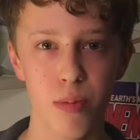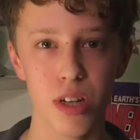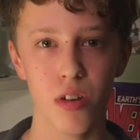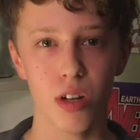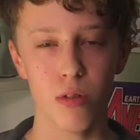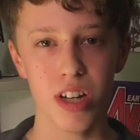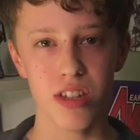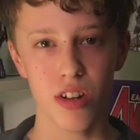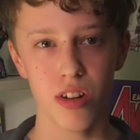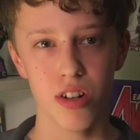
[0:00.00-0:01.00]
been doing
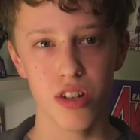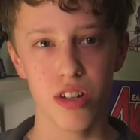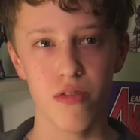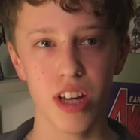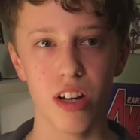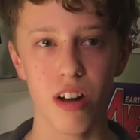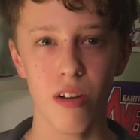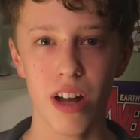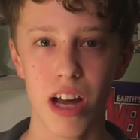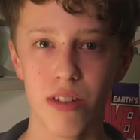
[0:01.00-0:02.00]
research to figure
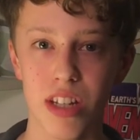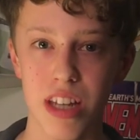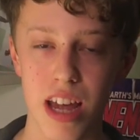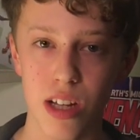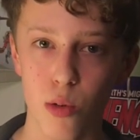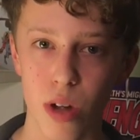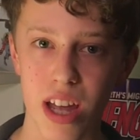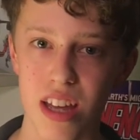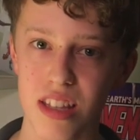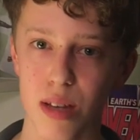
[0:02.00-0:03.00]
out how to take
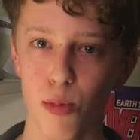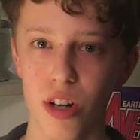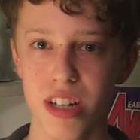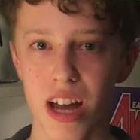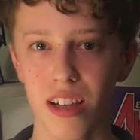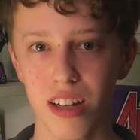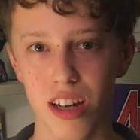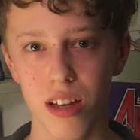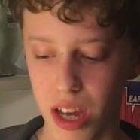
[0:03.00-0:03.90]
away his immortality.